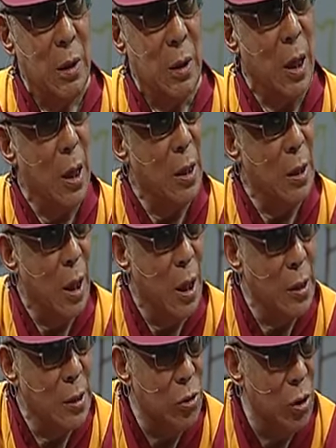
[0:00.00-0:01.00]
Then I
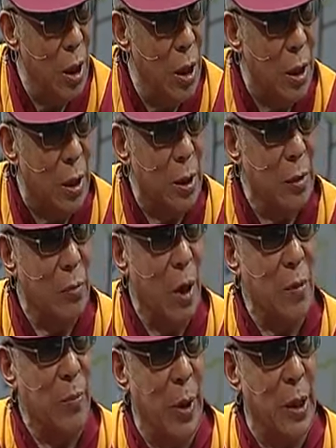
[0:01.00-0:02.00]
try
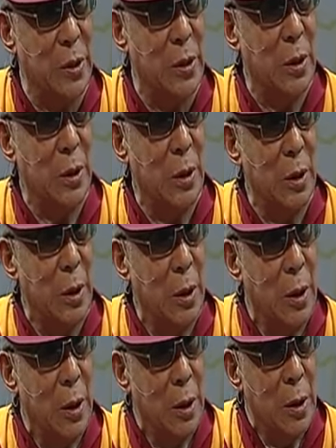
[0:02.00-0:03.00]
my best
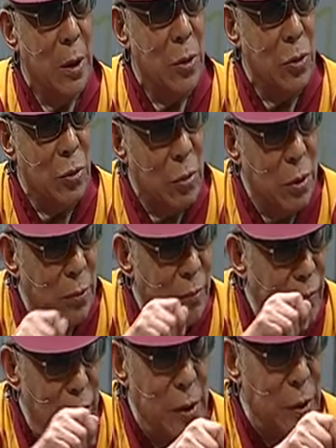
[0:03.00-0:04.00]
to
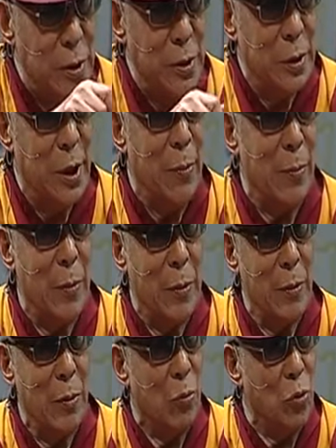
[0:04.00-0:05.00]
convince him,
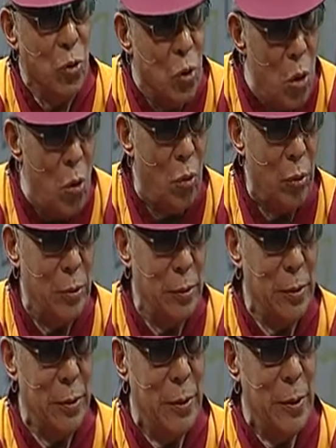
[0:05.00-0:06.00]
no,
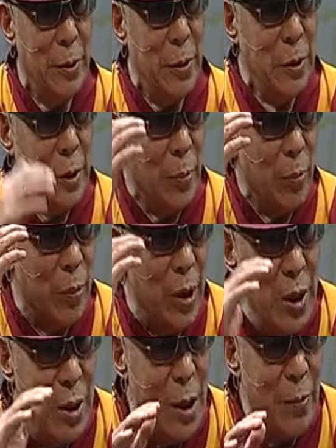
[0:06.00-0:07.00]
the
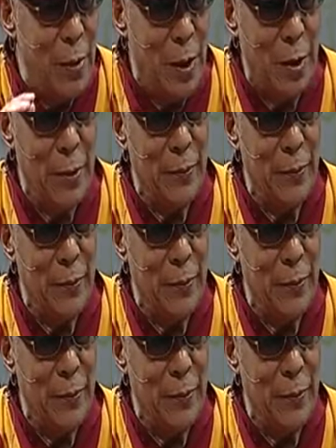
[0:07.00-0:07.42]
brain level,